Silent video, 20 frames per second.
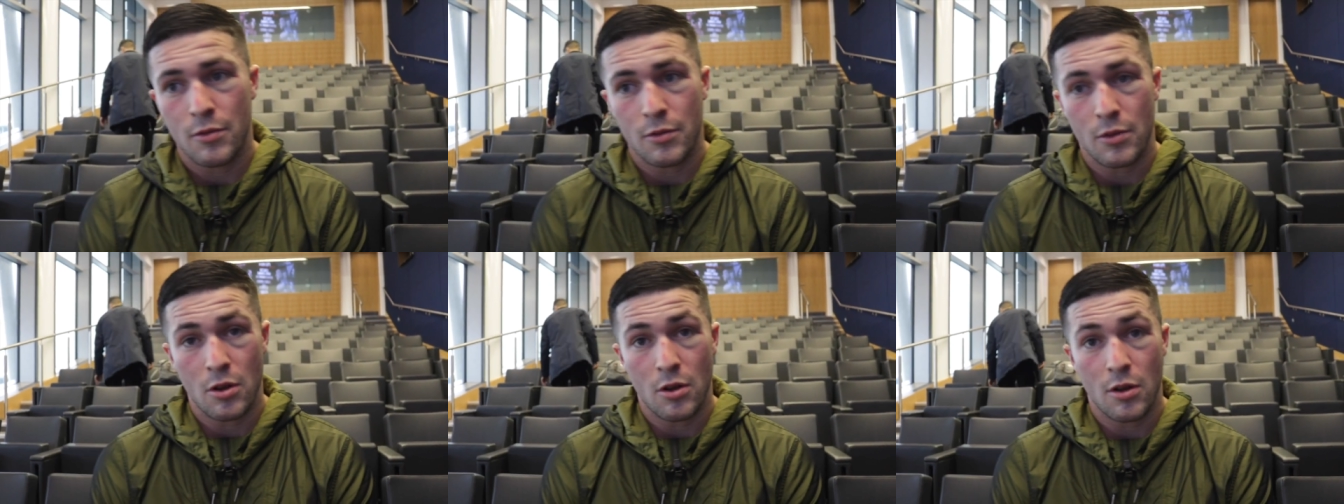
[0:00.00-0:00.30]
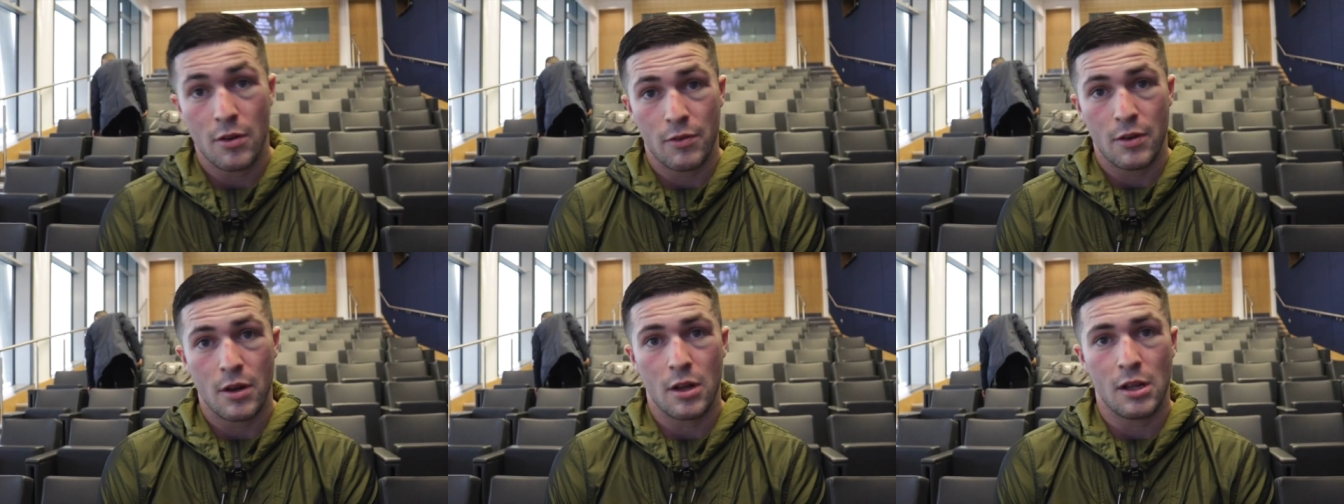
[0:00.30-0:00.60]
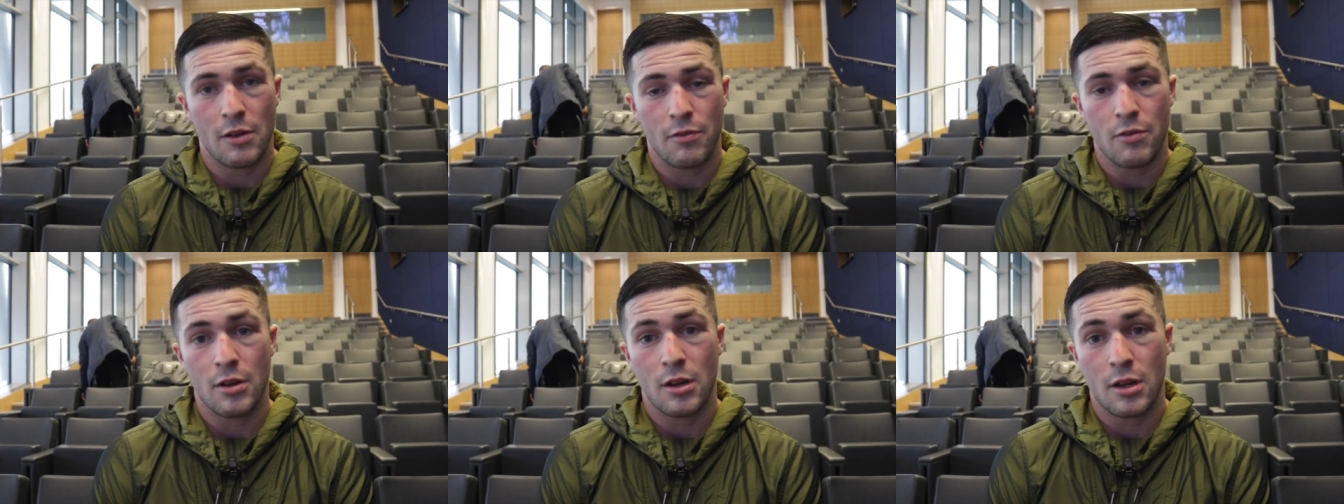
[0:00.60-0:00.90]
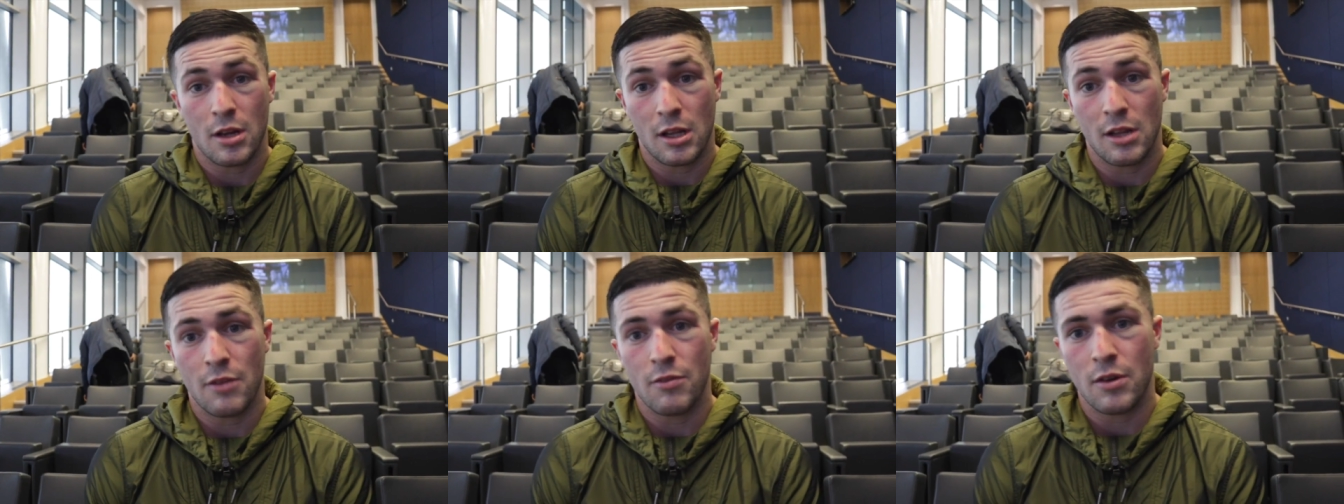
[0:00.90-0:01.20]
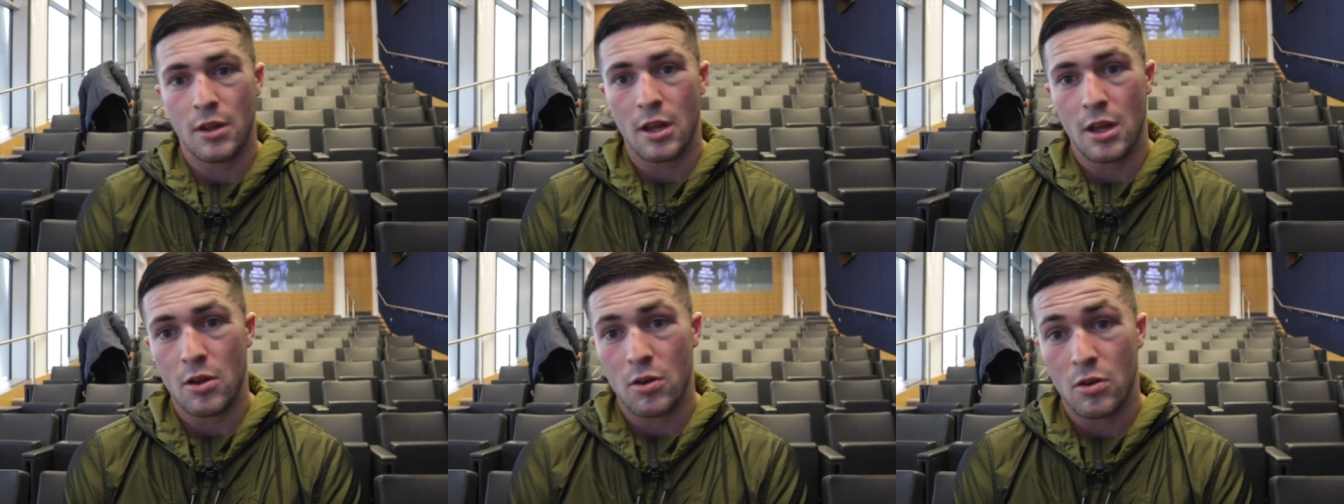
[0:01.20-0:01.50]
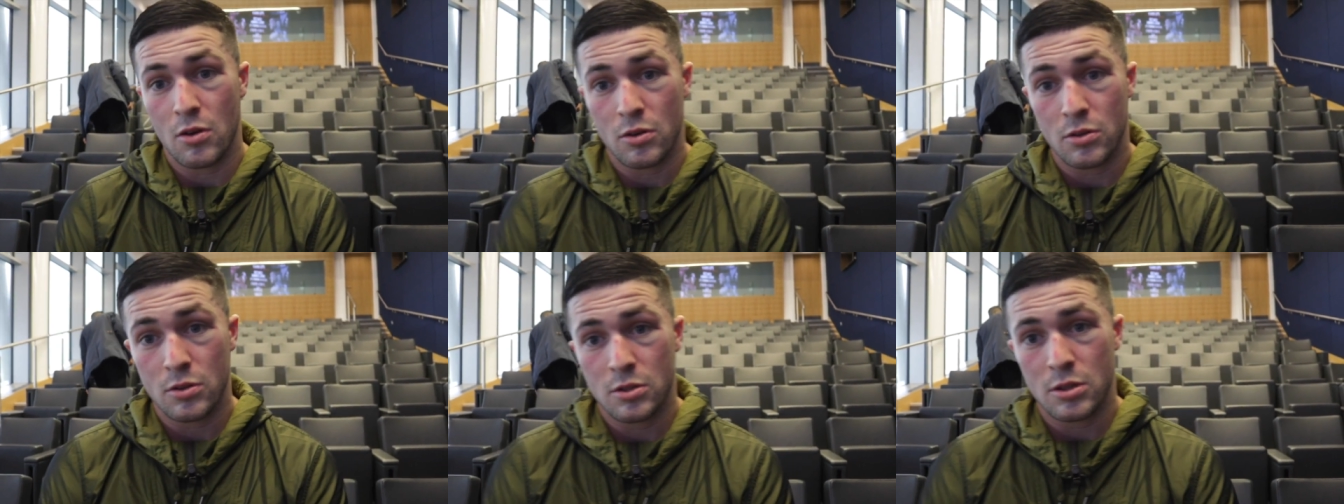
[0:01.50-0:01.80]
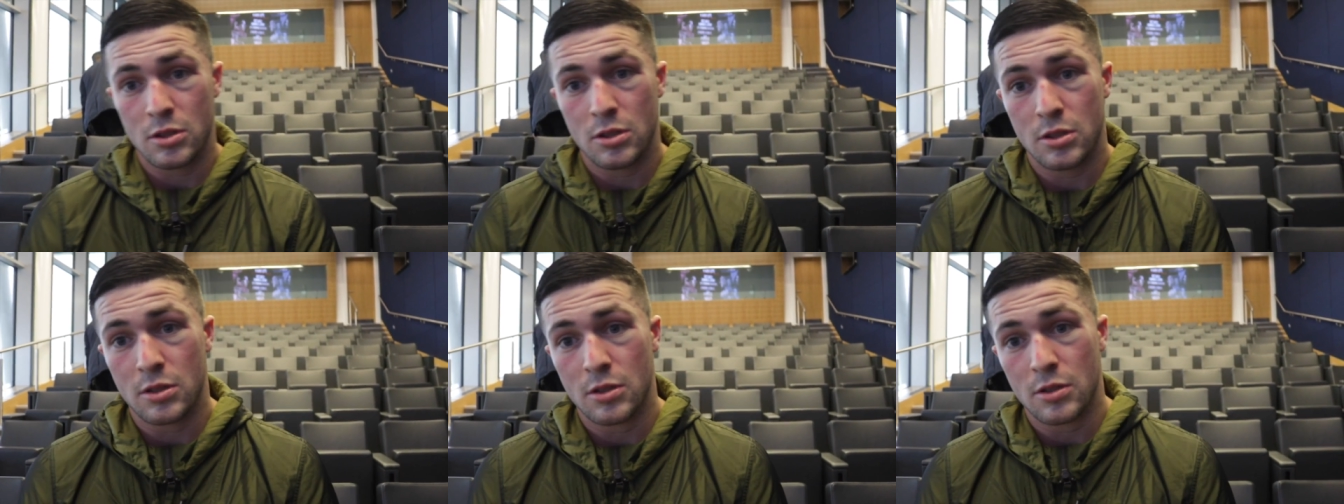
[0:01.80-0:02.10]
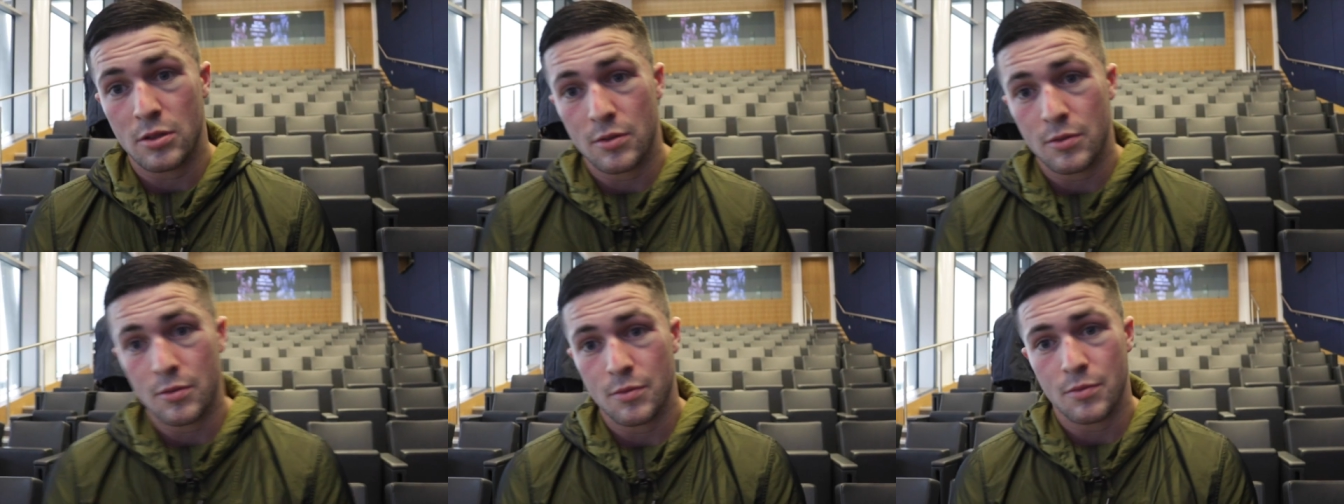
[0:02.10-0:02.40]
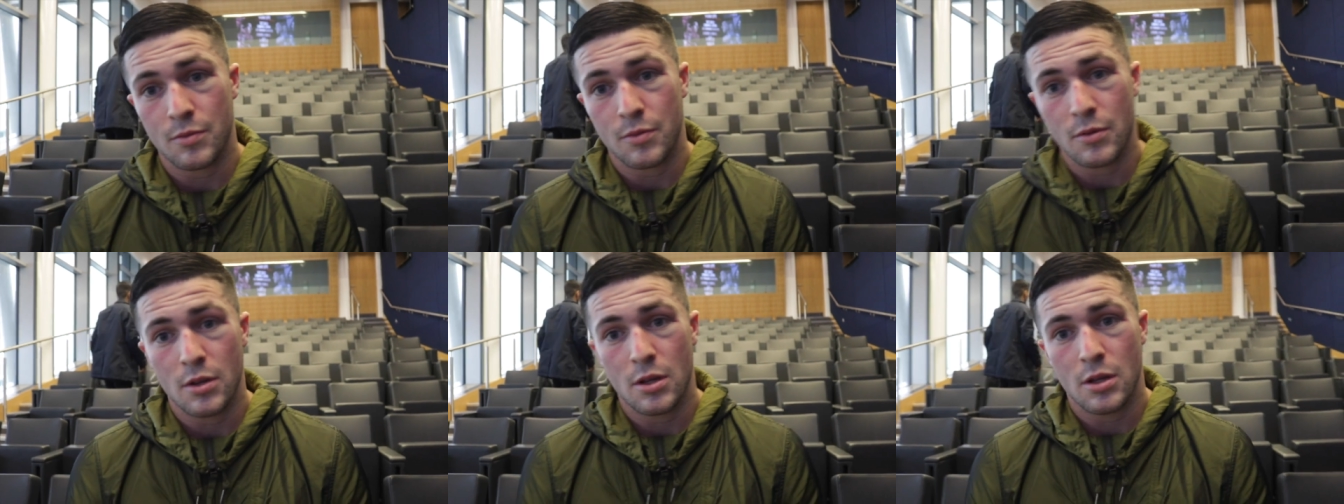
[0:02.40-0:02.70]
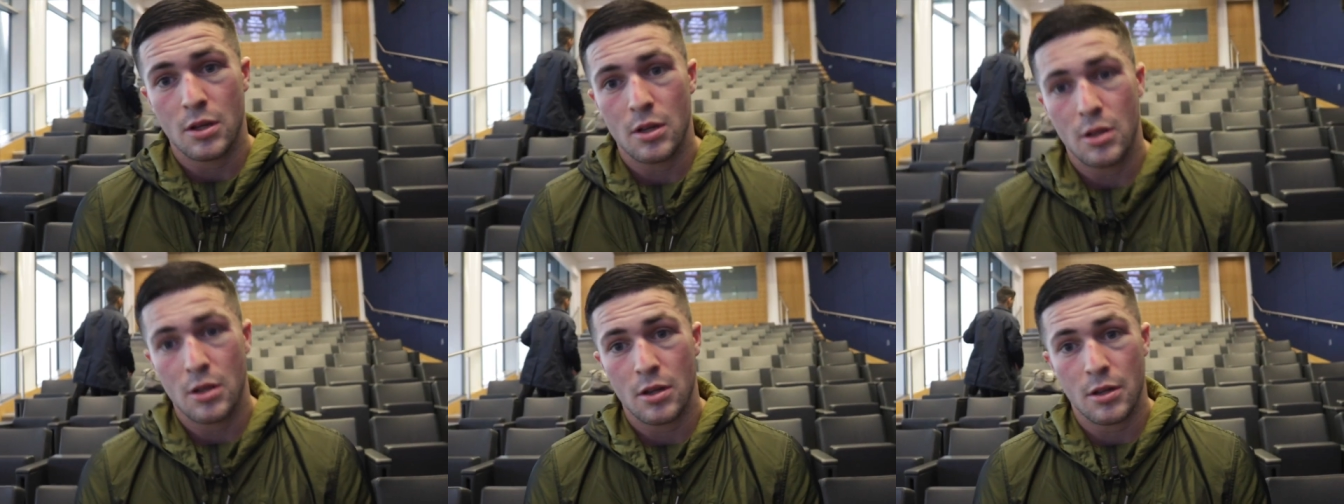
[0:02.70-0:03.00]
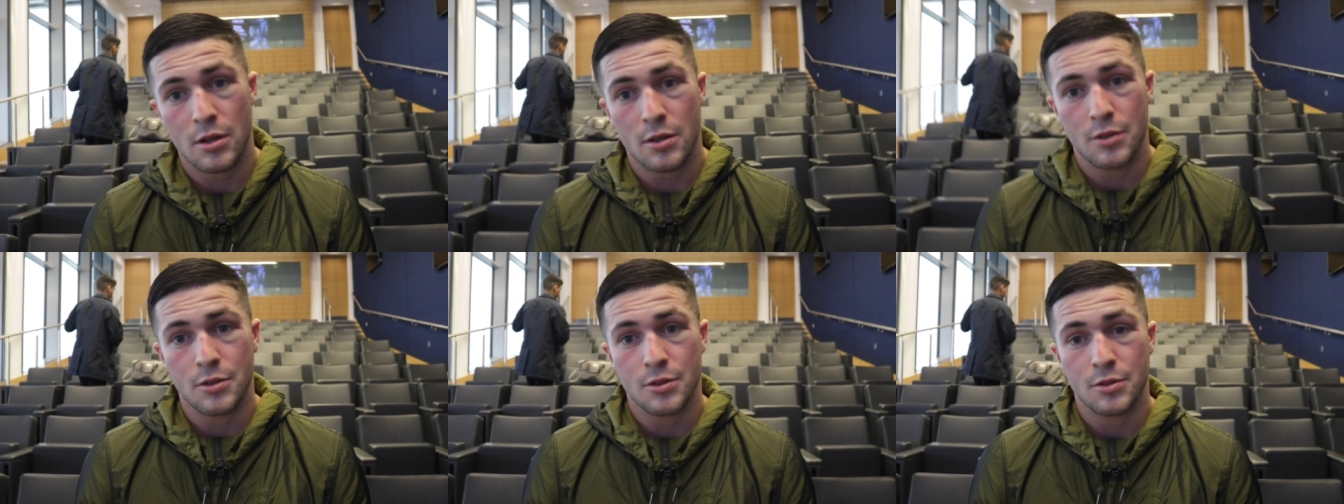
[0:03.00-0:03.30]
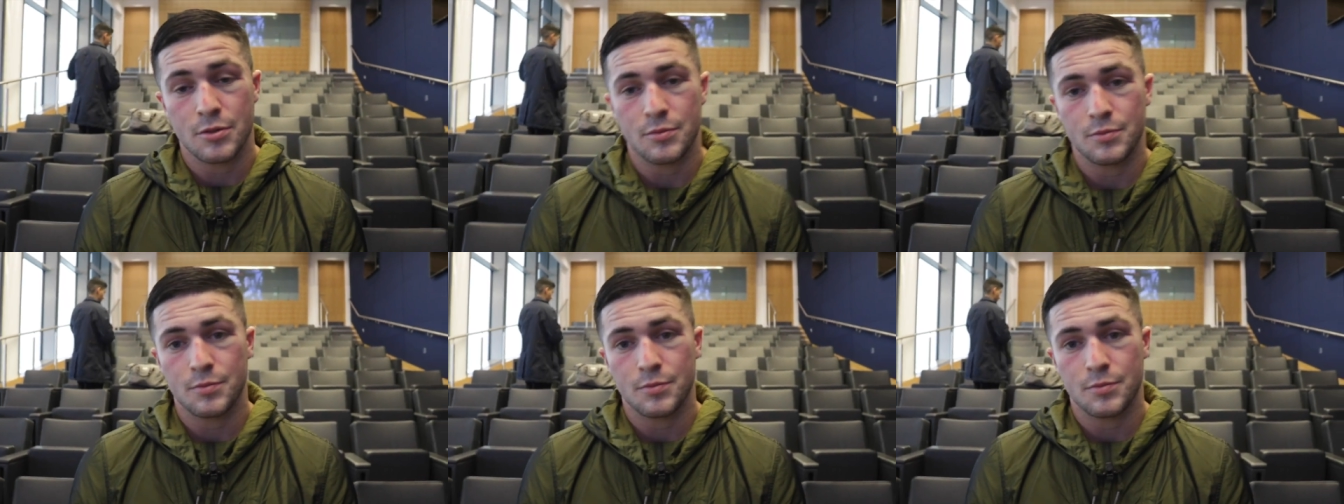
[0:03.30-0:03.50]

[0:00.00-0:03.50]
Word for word: uh, I've had 11, 11 KOs, and